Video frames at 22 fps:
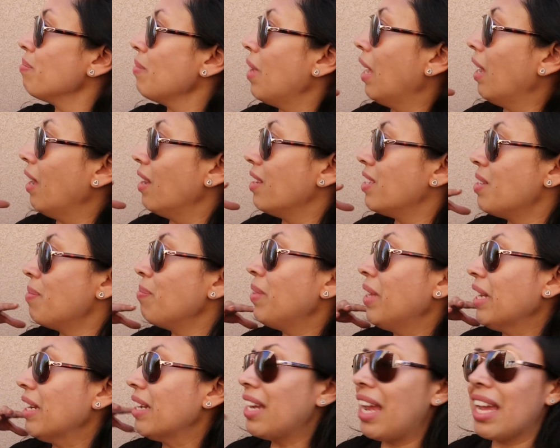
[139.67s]
uh,
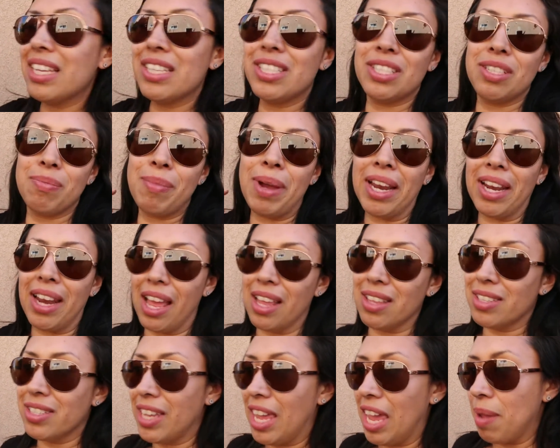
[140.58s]
something nice to my
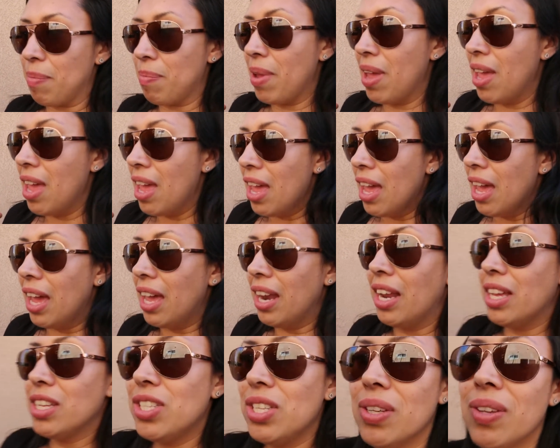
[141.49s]
landscape and as